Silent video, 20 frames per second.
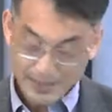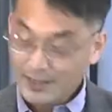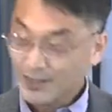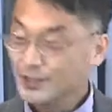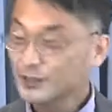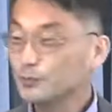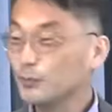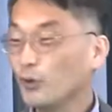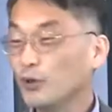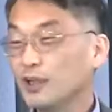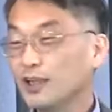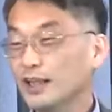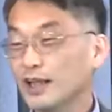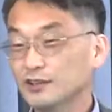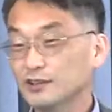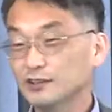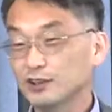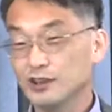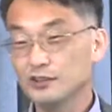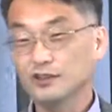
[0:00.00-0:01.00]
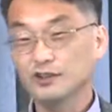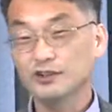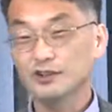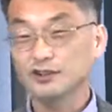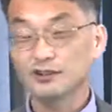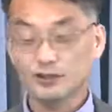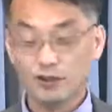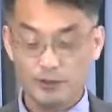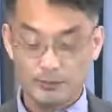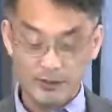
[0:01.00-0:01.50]
this morning I structured
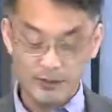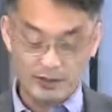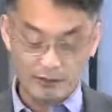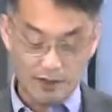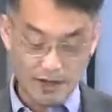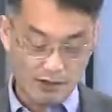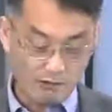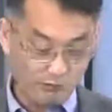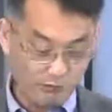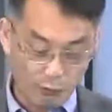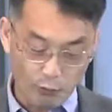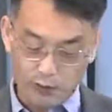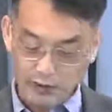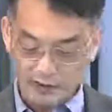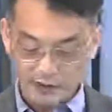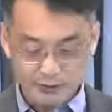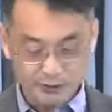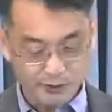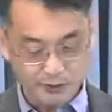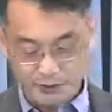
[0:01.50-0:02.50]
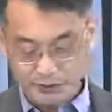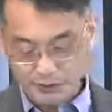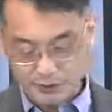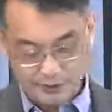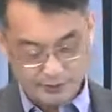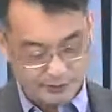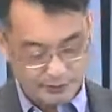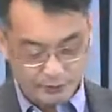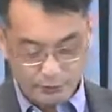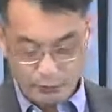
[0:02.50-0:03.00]
this sermon around four
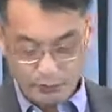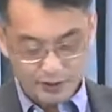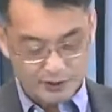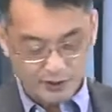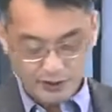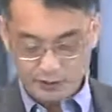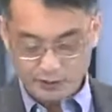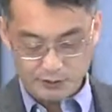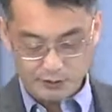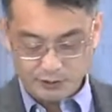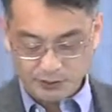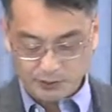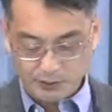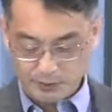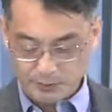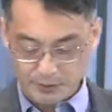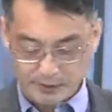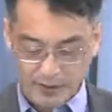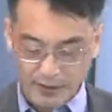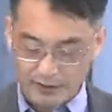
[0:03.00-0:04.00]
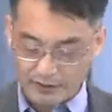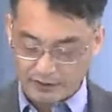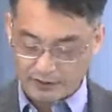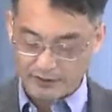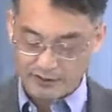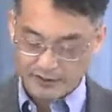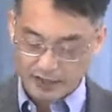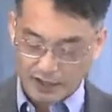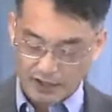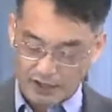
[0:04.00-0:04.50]
excuses, four excuses we tell
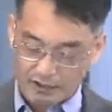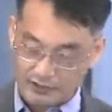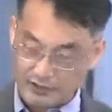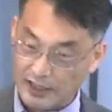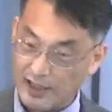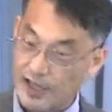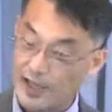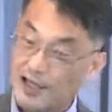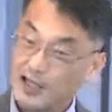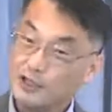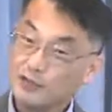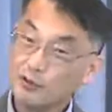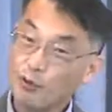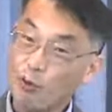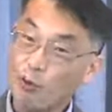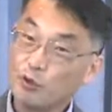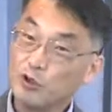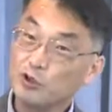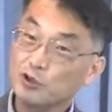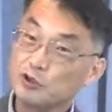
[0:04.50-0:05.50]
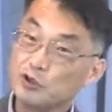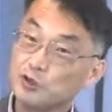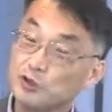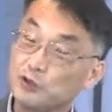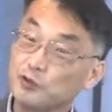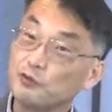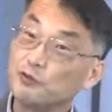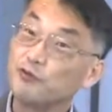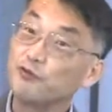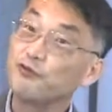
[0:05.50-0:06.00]
ourselves in order
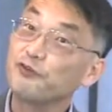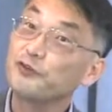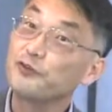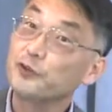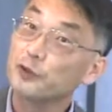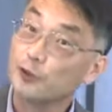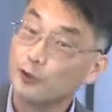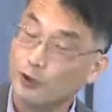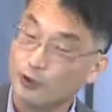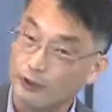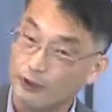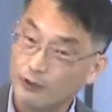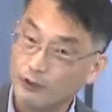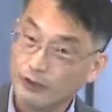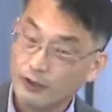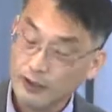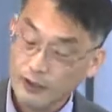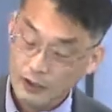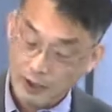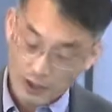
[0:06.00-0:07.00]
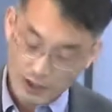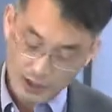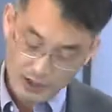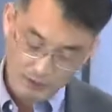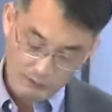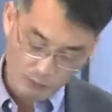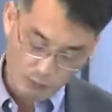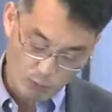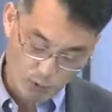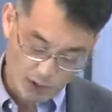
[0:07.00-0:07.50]
to fuel
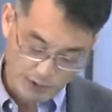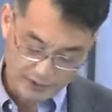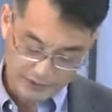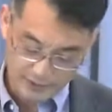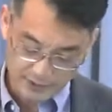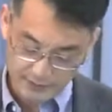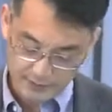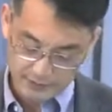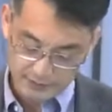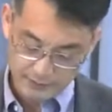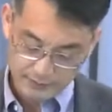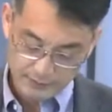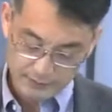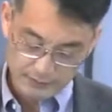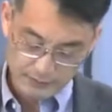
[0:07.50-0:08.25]
unwanted